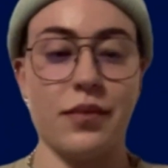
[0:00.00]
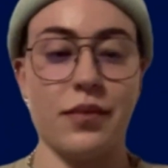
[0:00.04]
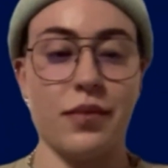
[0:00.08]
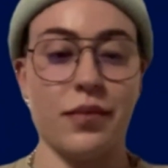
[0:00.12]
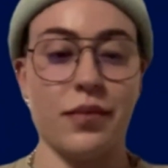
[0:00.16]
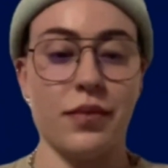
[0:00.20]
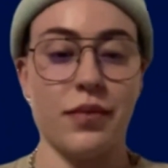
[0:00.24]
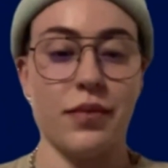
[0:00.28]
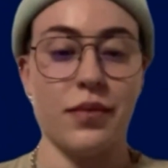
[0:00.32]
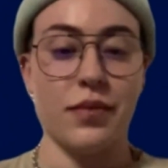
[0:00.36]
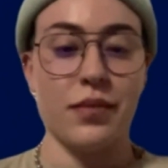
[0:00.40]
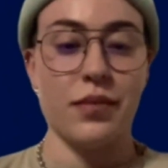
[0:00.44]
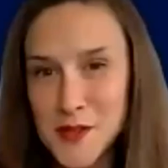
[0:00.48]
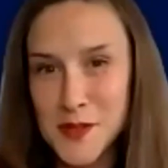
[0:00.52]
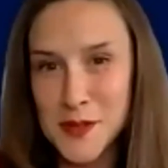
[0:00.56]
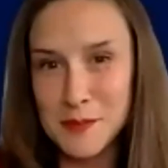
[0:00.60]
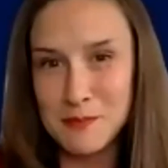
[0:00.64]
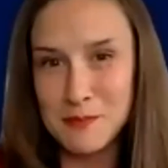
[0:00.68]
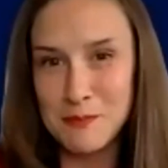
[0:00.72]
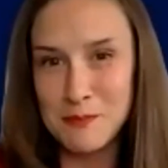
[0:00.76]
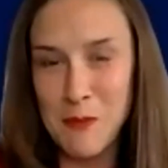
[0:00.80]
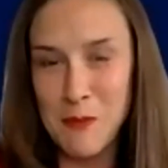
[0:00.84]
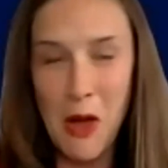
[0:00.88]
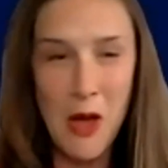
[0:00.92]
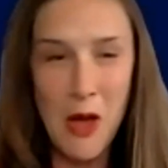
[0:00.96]

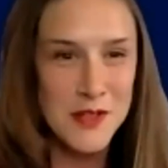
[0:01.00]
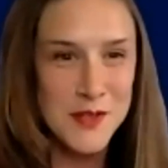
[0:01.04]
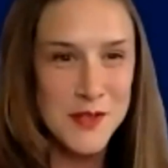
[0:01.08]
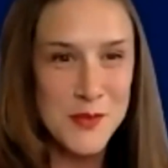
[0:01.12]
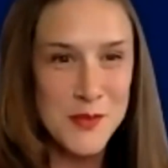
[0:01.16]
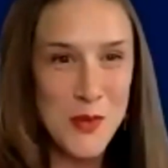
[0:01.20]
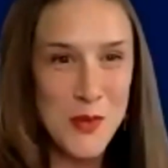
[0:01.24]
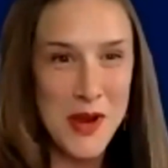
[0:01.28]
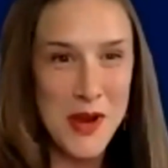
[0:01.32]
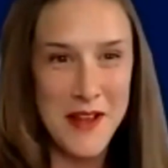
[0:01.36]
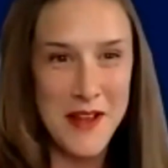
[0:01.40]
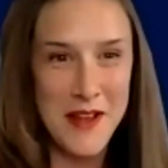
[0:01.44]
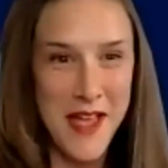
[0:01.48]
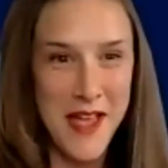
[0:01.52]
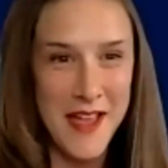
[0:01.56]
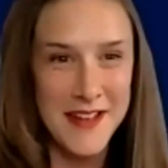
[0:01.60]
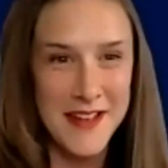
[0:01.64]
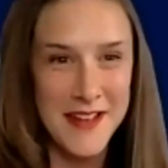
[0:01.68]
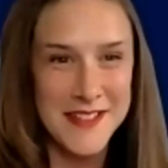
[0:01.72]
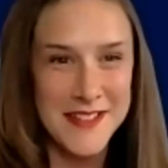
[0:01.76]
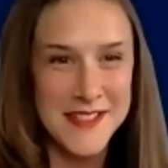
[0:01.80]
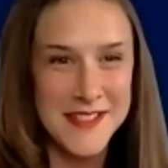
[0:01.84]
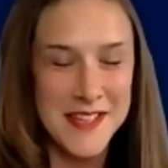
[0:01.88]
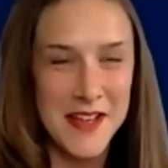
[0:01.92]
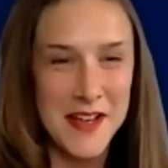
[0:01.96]
Awesome way to
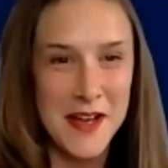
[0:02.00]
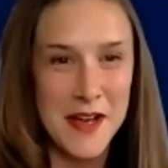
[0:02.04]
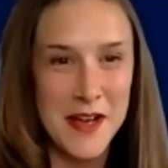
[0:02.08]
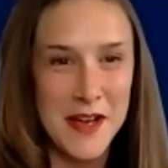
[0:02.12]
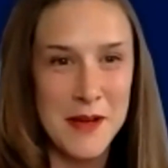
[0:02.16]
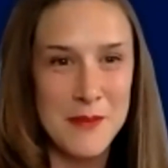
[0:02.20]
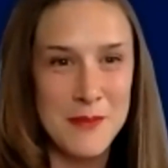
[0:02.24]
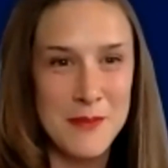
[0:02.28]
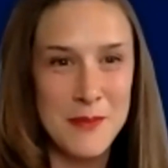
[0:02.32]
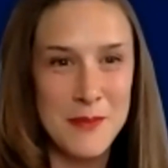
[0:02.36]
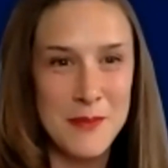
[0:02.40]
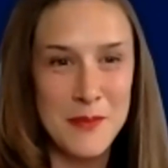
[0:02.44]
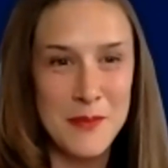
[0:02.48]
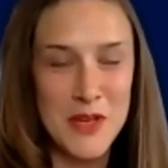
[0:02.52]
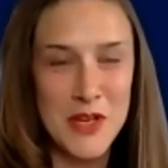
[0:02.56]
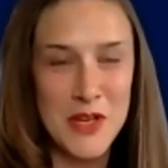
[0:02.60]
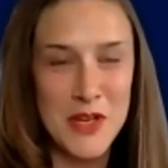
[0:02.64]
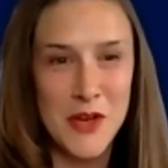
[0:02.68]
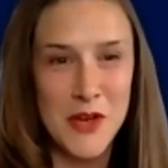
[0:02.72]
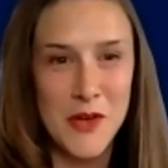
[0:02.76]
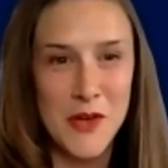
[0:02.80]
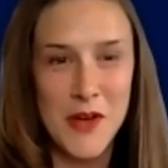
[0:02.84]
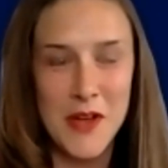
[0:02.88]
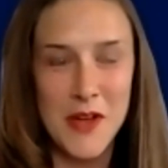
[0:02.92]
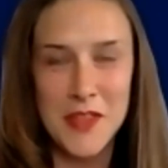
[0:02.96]
end.
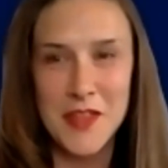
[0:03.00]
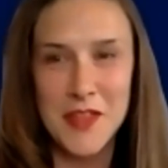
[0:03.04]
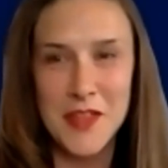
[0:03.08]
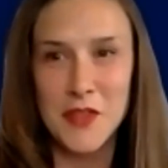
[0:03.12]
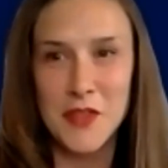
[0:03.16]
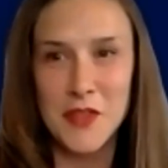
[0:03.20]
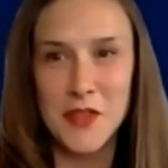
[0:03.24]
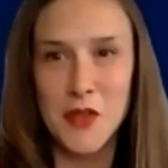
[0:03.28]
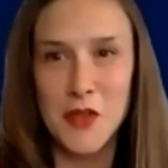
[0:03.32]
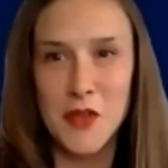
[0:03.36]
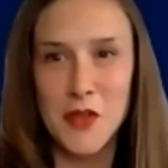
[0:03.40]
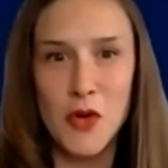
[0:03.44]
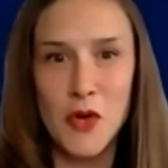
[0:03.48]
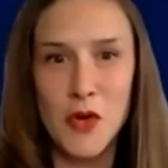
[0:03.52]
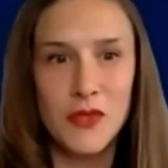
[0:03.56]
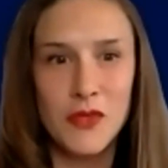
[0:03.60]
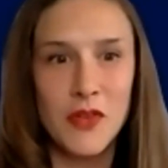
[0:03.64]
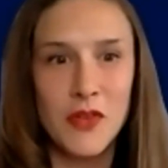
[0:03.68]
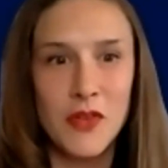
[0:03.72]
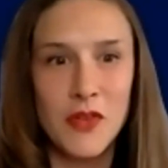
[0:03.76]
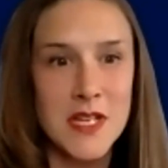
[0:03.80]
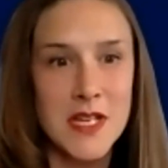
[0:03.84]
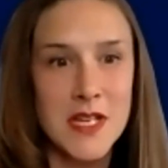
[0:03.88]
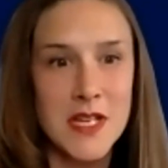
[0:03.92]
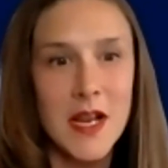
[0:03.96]
I think the whole
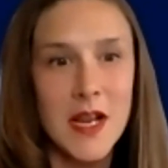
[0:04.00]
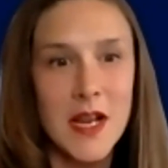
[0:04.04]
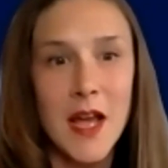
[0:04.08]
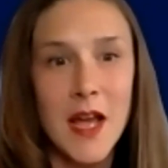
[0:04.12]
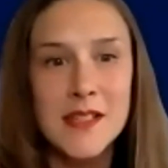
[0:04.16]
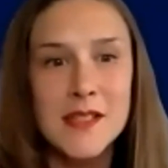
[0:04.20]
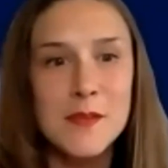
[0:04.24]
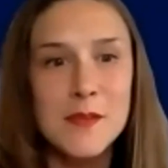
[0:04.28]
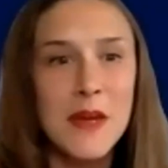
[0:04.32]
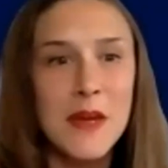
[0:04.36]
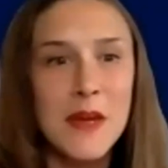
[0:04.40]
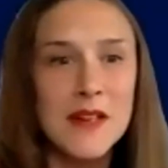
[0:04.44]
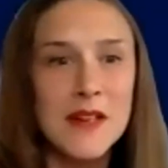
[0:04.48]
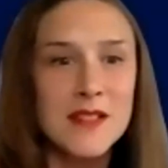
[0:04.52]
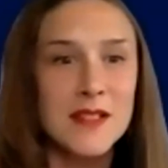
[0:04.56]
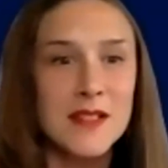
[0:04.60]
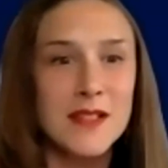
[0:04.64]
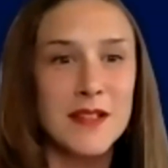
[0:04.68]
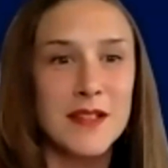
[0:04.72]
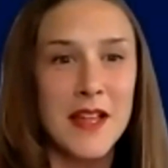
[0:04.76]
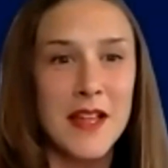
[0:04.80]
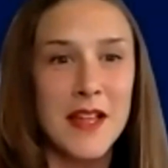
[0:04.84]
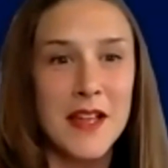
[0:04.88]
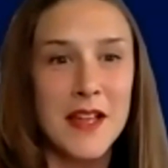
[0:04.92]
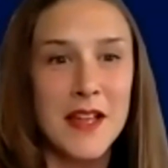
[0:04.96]
funding aspect and
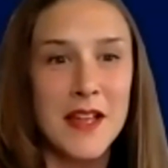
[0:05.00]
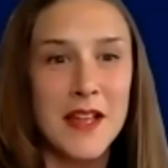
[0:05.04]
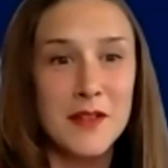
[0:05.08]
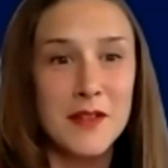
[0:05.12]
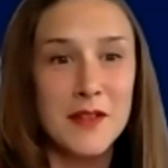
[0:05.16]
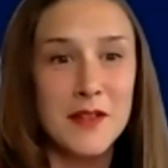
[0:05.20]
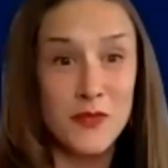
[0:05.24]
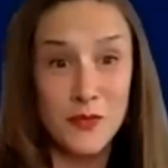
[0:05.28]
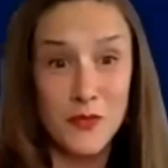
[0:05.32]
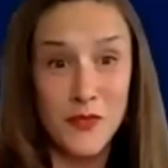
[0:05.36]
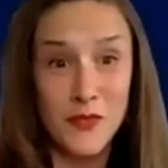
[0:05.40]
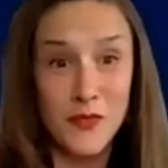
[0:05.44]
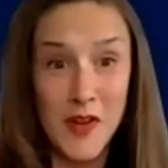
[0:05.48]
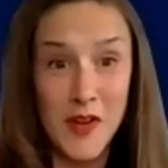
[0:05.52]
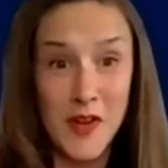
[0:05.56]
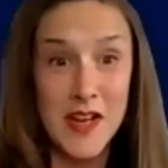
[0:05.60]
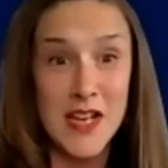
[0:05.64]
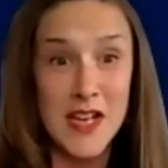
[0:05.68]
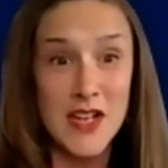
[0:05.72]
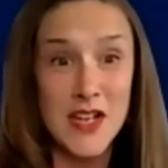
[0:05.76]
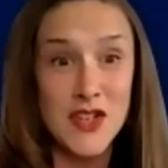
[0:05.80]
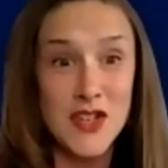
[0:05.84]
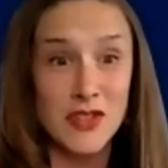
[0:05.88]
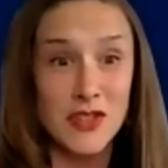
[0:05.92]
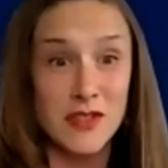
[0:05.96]
like
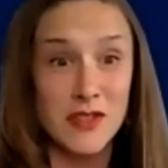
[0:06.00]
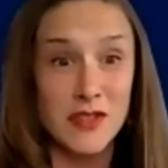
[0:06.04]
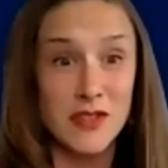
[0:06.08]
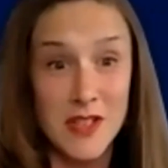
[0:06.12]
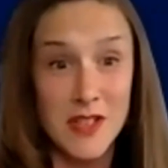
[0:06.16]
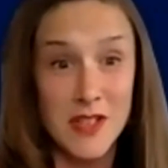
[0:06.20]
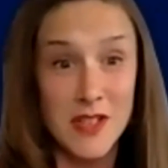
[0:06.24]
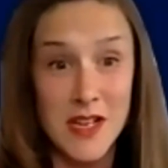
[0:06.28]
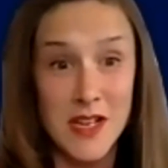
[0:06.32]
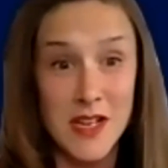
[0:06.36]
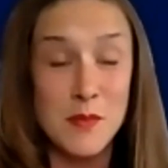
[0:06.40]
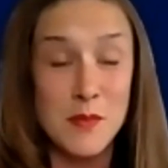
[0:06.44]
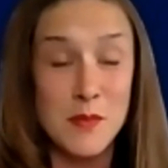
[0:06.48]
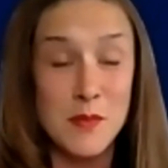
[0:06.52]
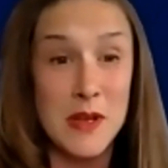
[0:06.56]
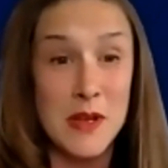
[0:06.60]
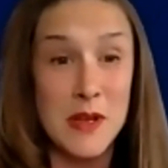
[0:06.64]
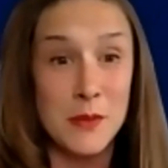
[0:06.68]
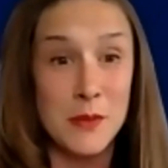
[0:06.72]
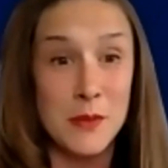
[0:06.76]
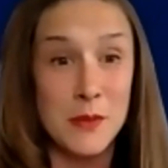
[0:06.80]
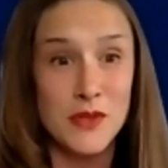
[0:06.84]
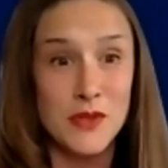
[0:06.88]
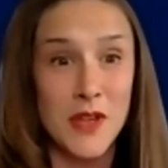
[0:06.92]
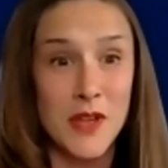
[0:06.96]
financial need to be able
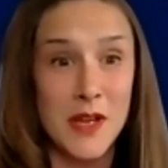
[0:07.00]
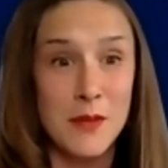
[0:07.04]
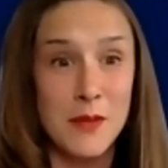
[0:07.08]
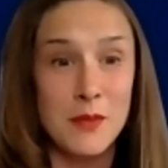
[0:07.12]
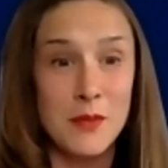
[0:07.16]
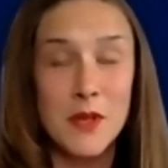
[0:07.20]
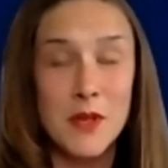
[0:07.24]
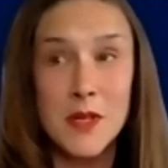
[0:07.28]
to like